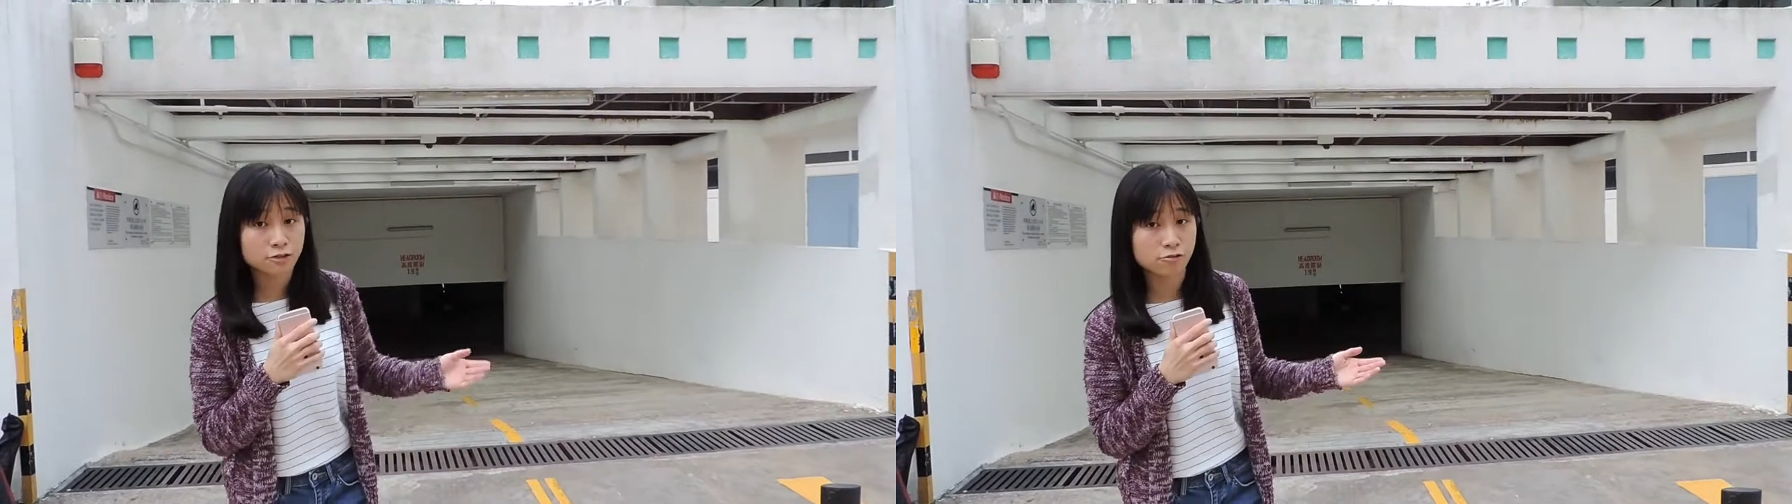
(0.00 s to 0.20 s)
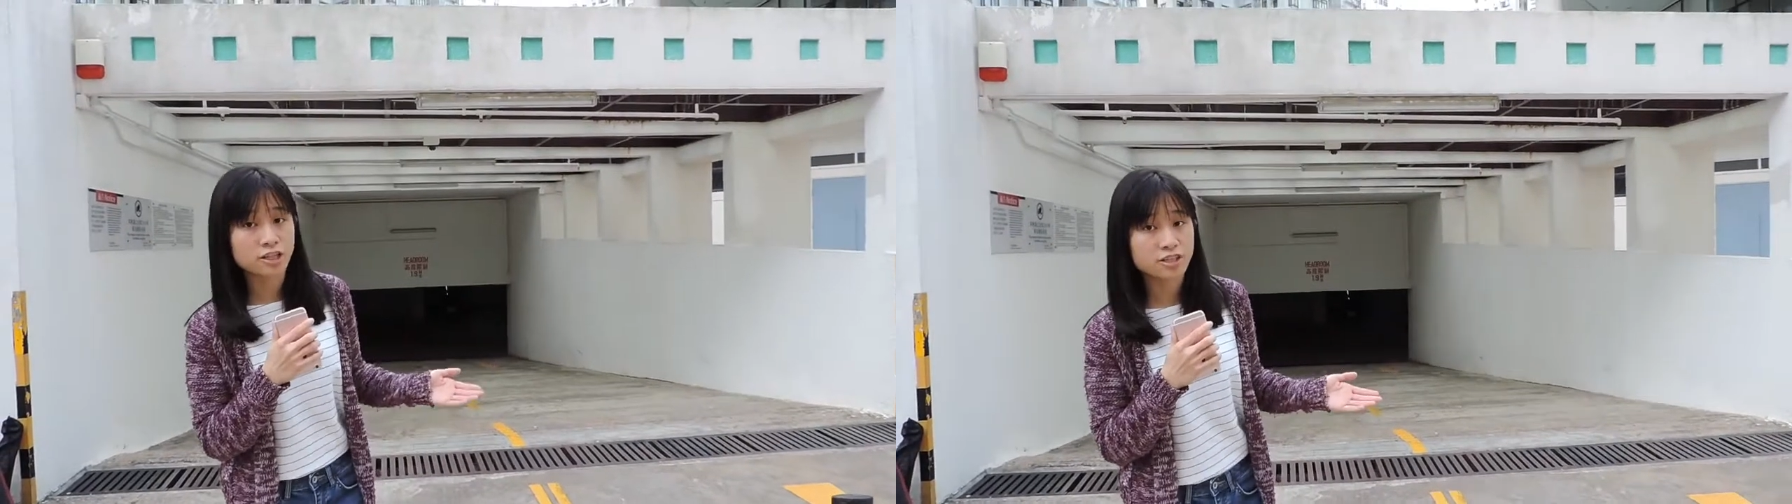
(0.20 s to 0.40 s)

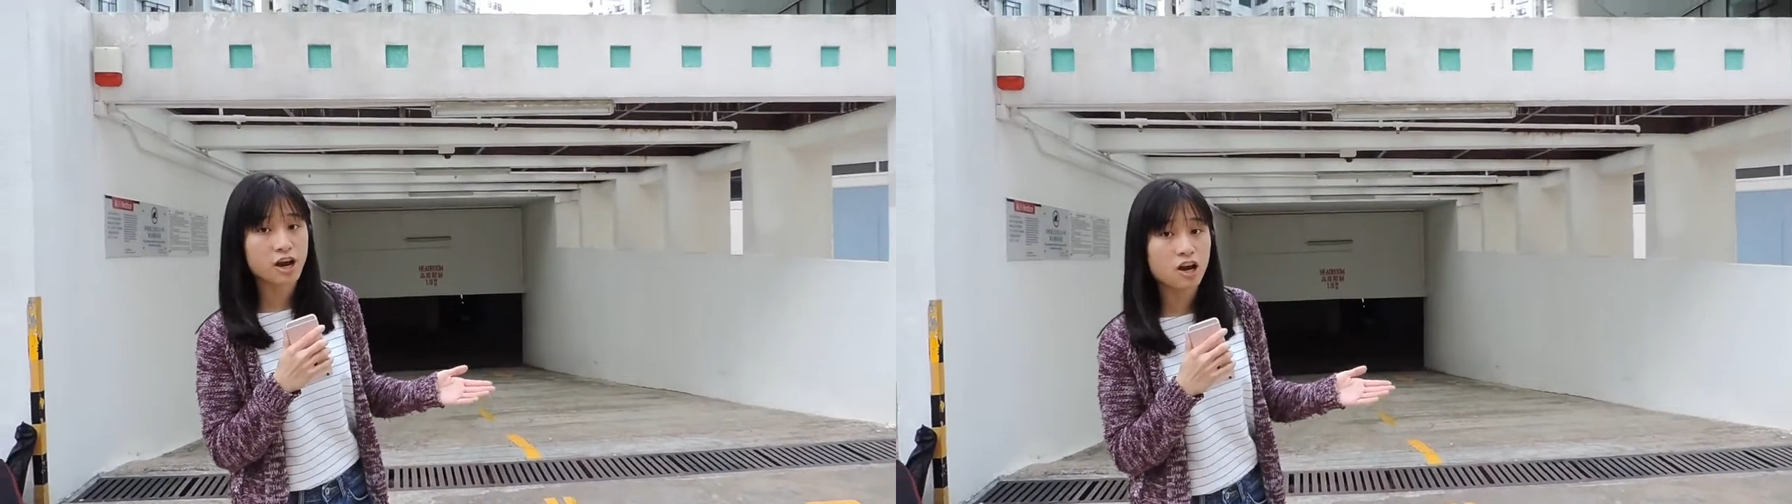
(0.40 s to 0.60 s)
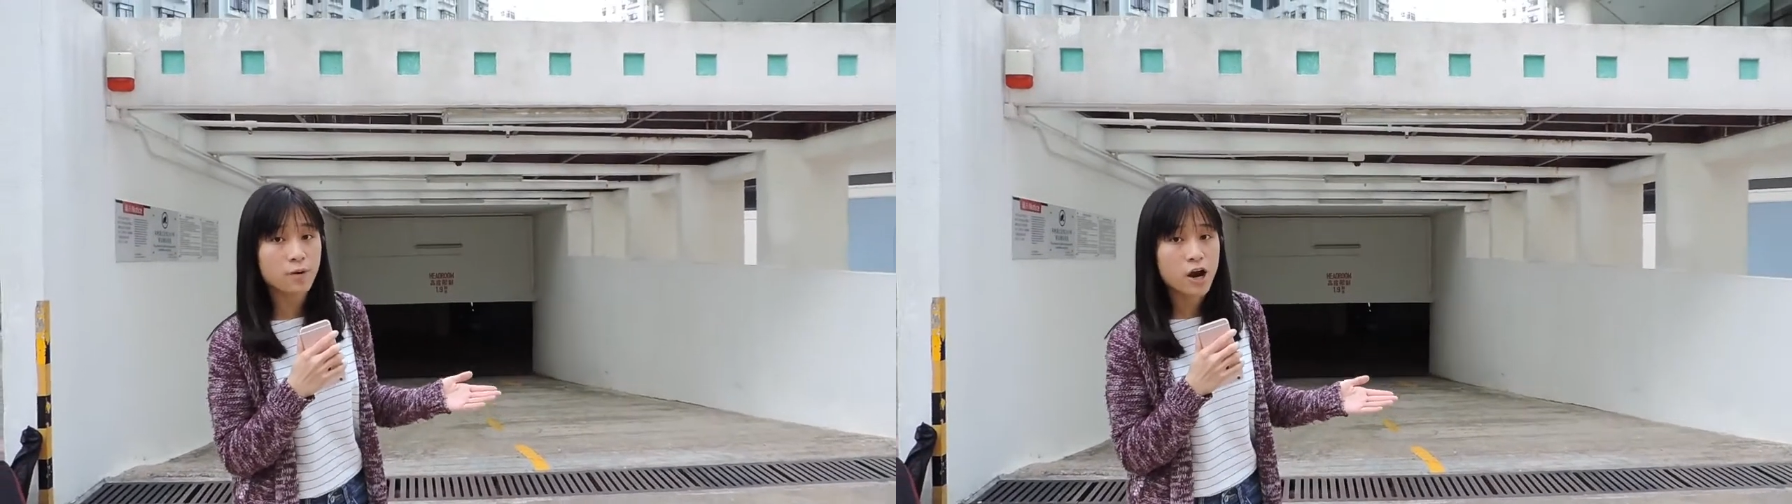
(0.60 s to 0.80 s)

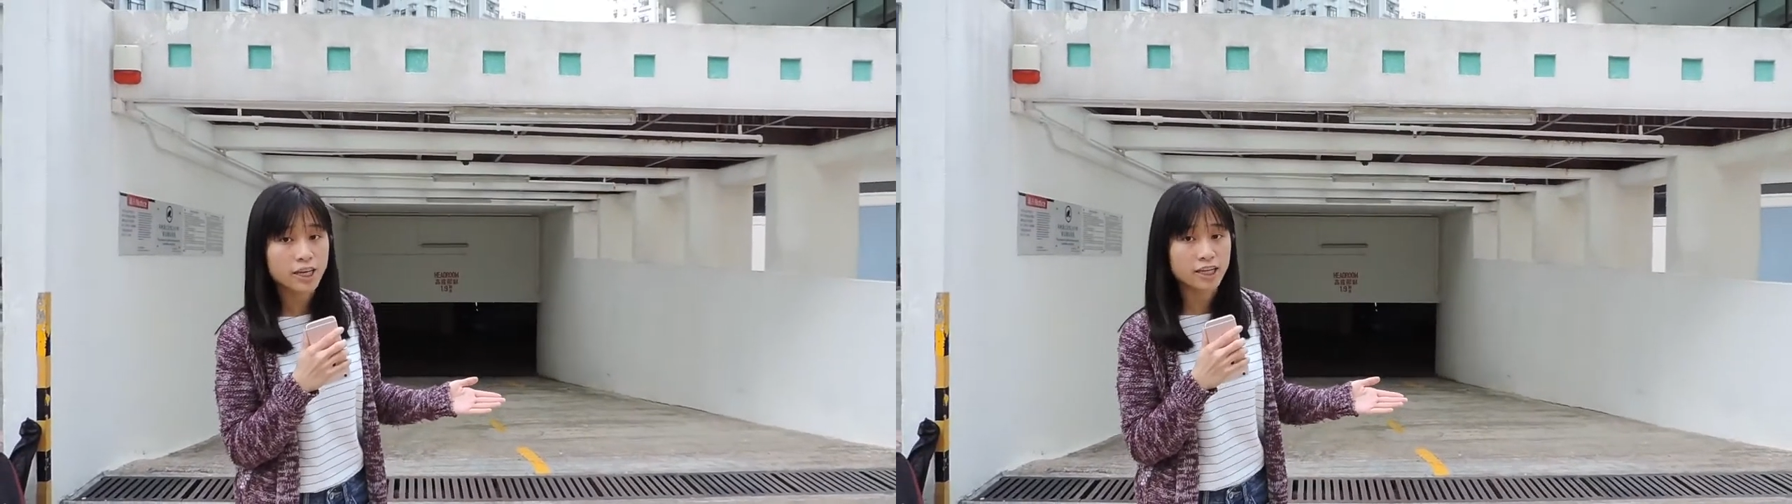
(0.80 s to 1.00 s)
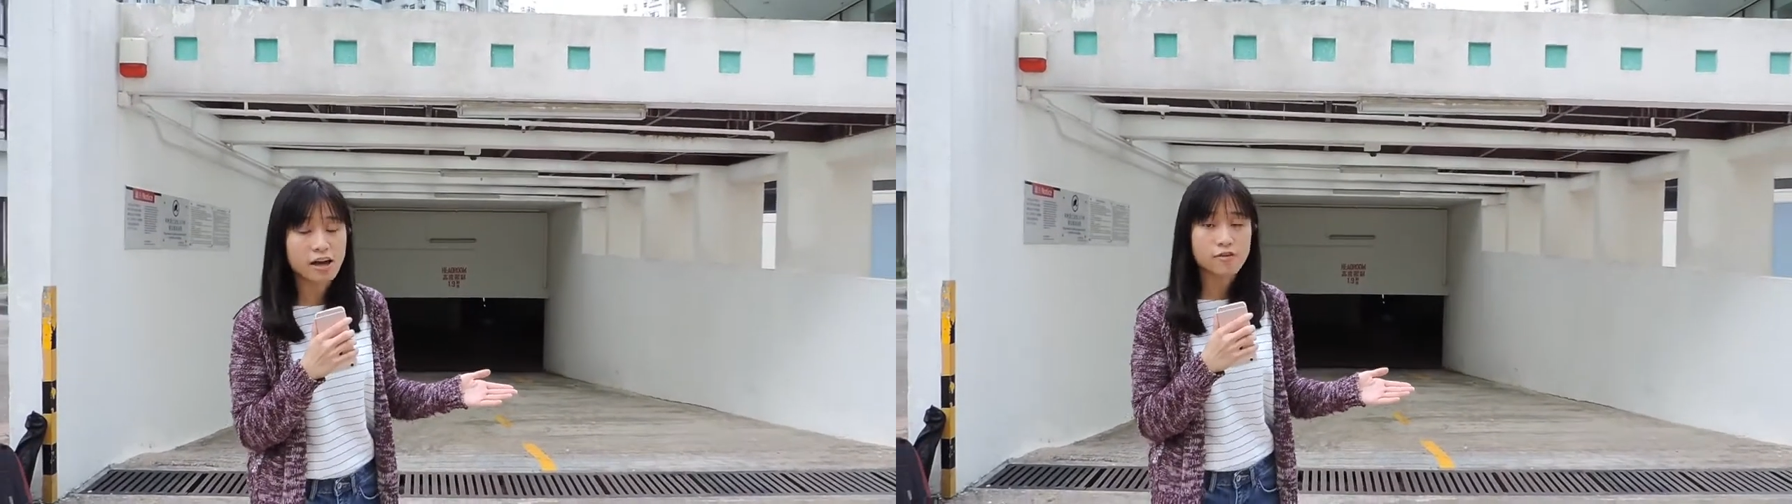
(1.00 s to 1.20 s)
underground car
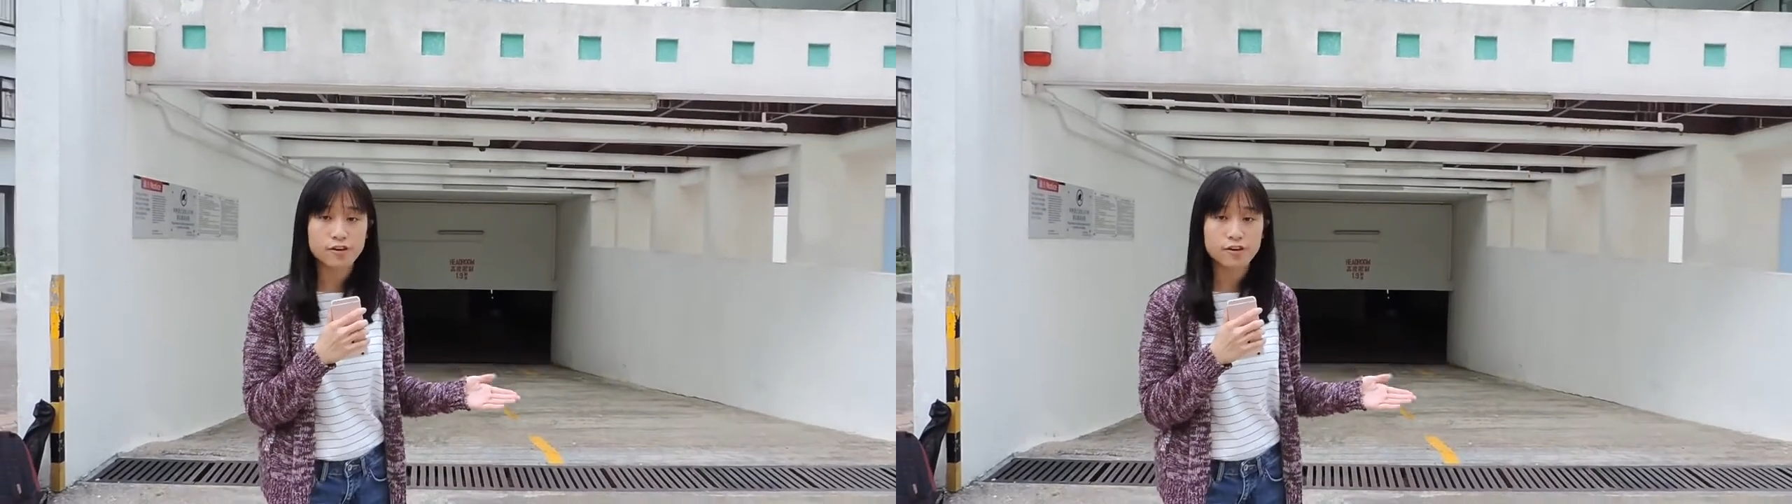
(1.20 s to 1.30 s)
park in